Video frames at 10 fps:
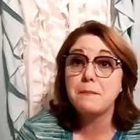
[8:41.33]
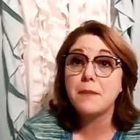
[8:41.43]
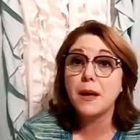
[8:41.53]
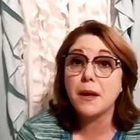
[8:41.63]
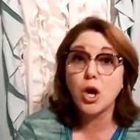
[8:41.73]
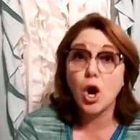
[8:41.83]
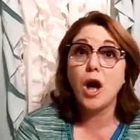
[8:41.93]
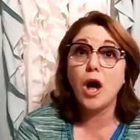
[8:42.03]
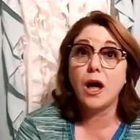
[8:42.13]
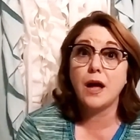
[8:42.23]
a
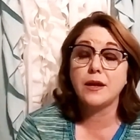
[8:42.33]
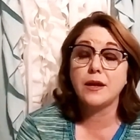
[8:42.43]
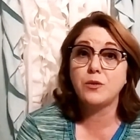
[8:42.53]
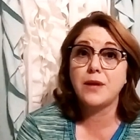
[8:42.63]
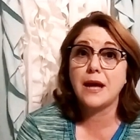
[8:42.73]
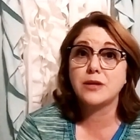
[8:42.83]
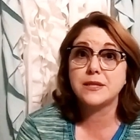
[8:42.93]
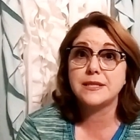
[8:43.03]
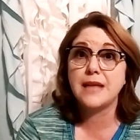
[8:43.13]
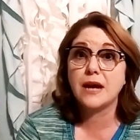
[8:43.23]
God who would actually
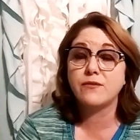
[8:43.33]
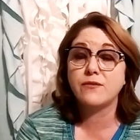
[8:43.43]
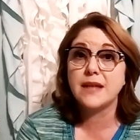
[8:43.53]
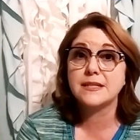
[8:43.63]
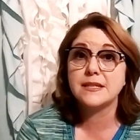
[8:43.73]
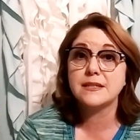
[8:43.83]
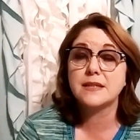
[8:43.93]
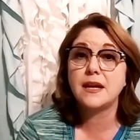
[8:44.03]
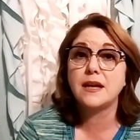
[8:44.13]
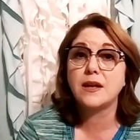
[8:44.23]
sacrifice his
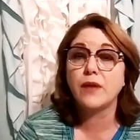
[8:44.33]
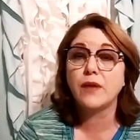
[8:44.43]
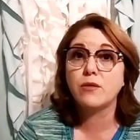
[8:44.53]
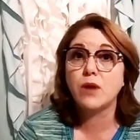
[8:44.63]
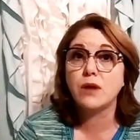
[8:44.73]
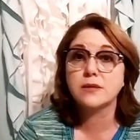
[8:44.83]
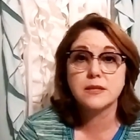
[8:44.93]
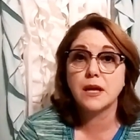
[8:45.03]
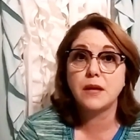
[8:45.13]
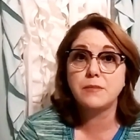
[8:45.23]
son on that cross.
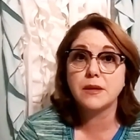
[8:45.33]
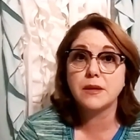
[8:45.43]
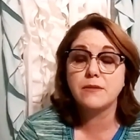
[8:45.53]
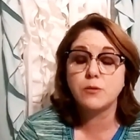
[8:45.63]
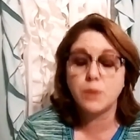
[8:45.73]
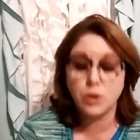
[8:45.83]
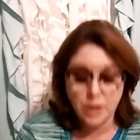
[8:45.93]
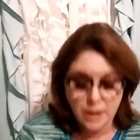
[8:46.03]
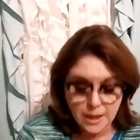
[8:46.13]
It's unbelievable.